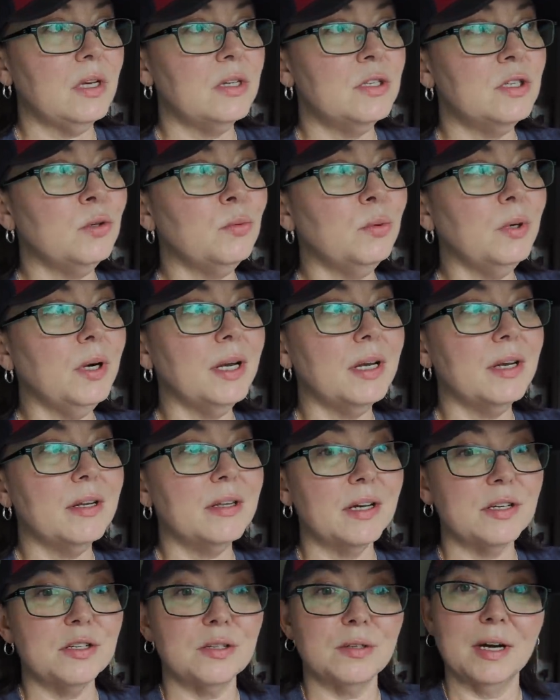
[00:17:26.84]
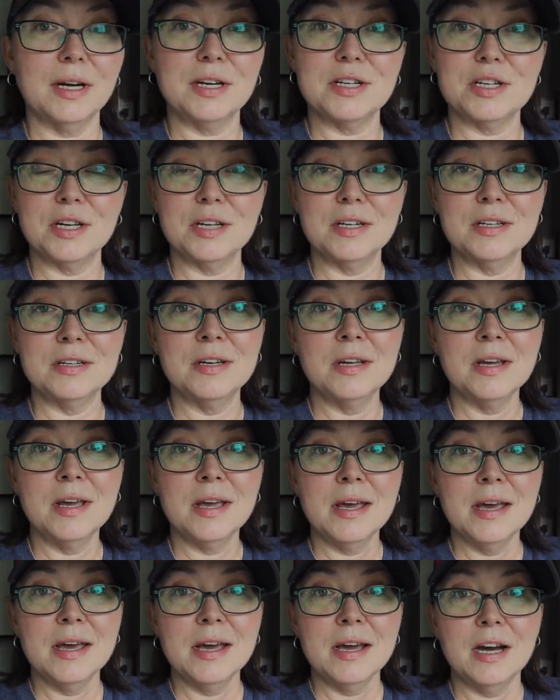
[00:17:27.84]
So we're headed that direction,
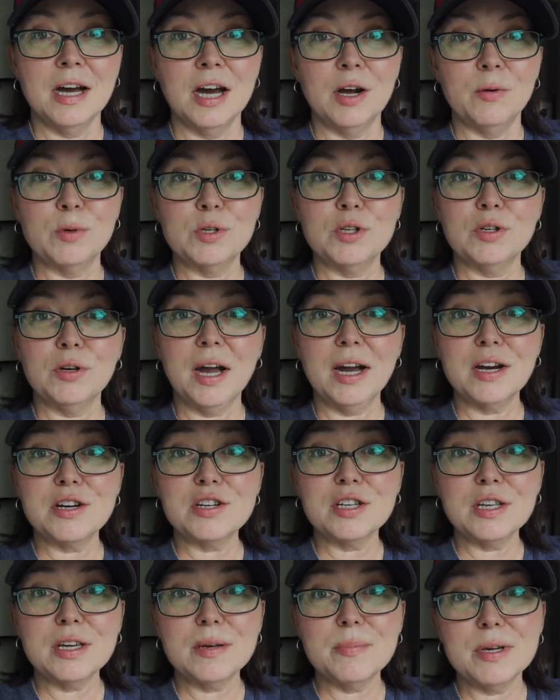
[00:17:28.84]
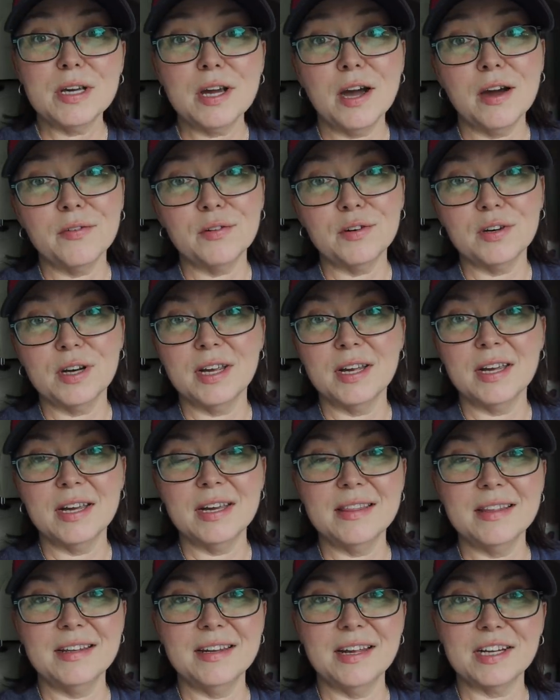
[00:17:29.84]
uh, which will actually be covered
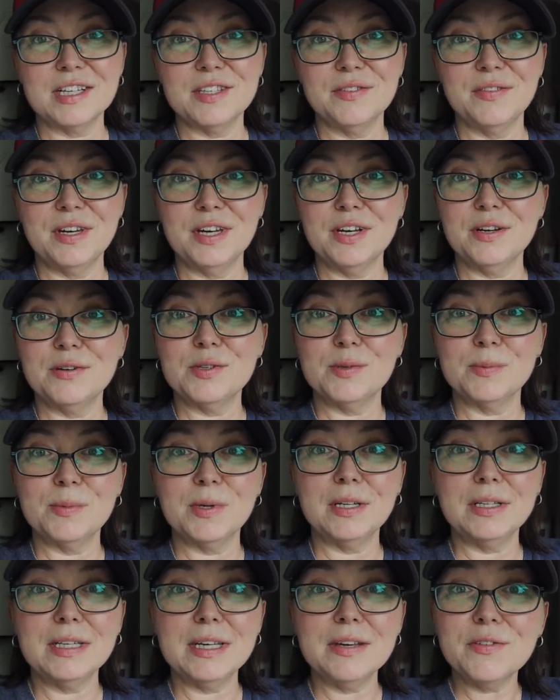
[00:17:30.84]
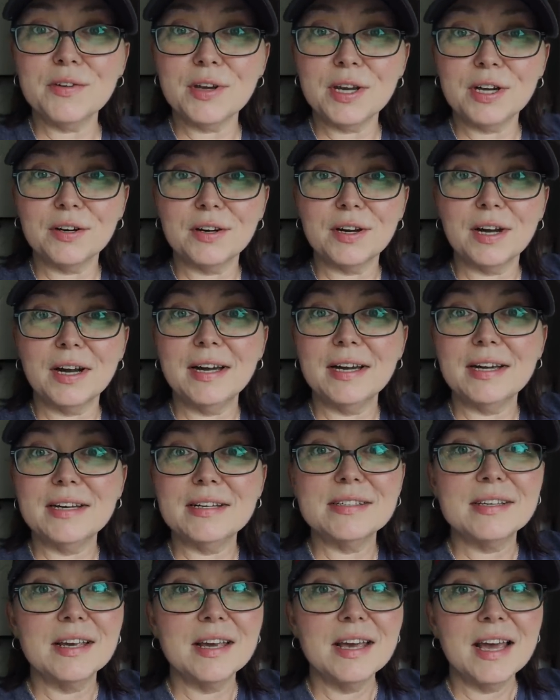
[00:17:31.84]
in the next video. So I'm gonna leave you here,
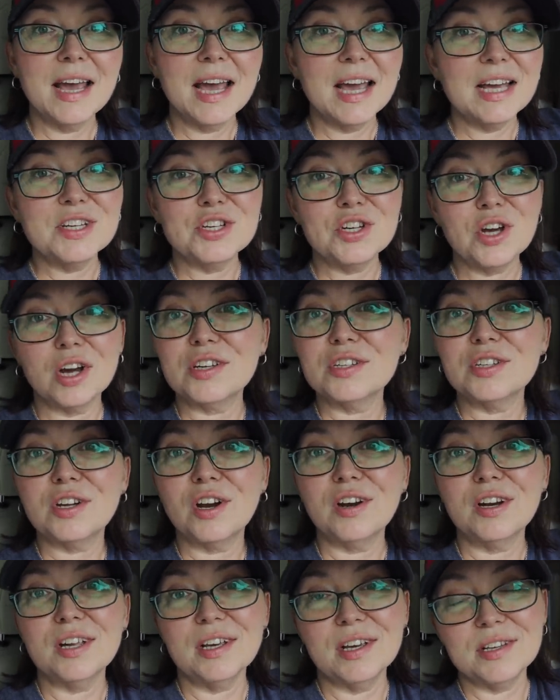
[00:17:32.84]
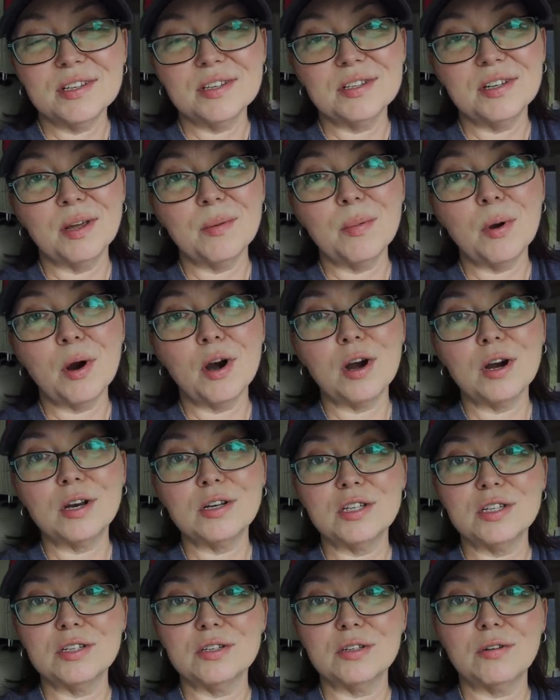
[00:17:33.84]
guys, at Jacques Cartier State Park,
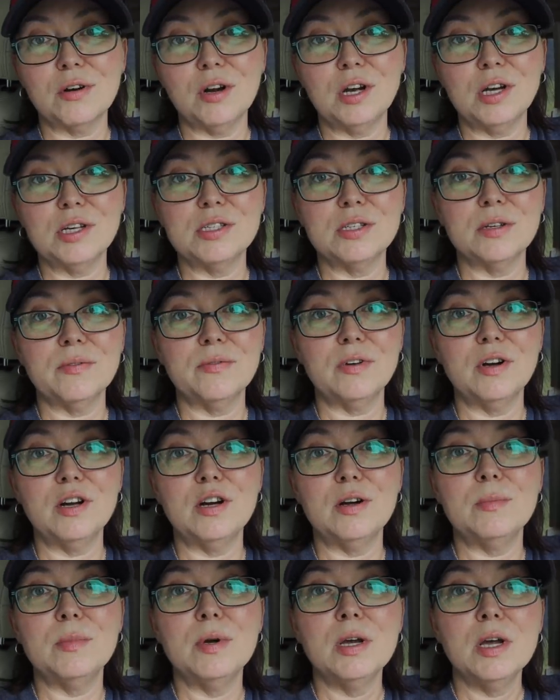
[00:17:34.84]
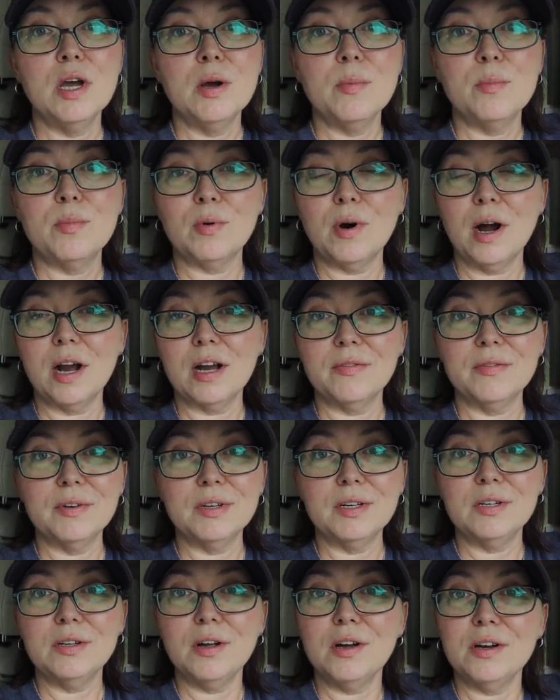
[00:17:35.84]
just across from
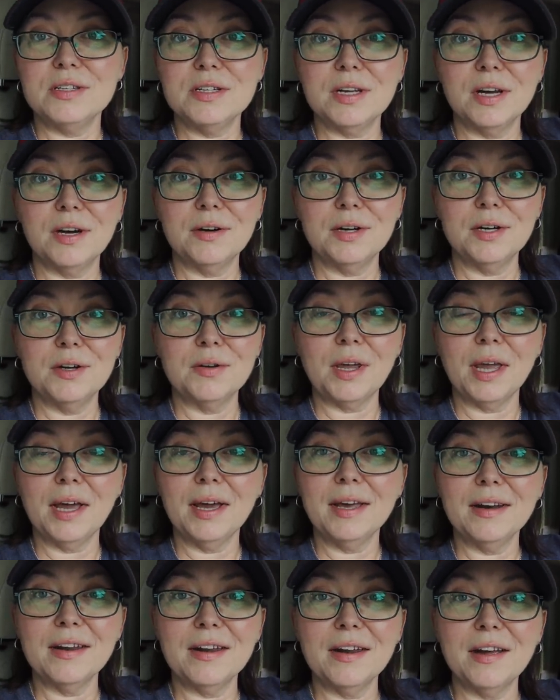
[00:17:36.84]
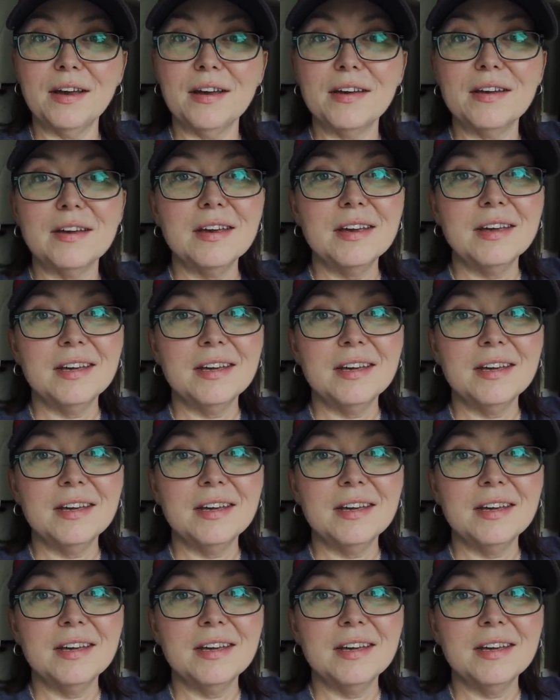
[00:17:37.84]
Brockville, Ontario, Canada.